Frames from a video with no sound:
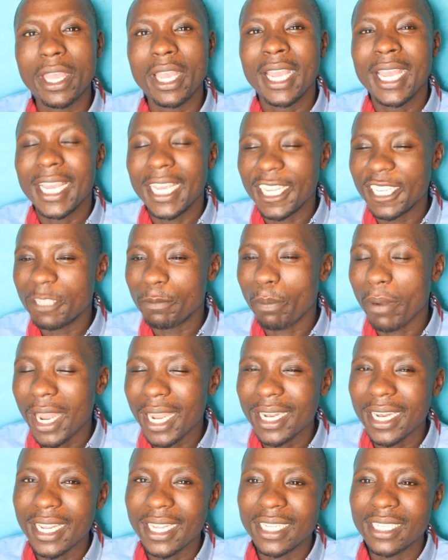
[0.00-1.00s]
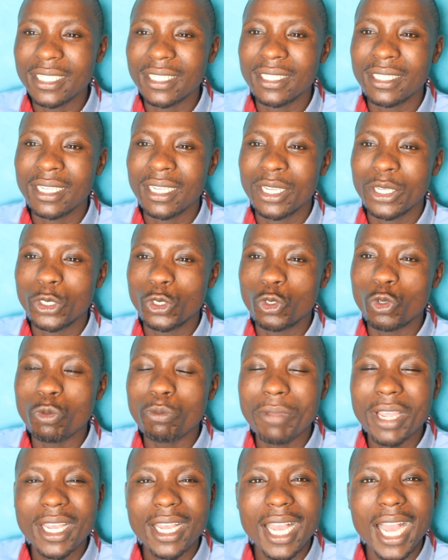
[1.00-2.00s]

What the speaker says: his plan is to make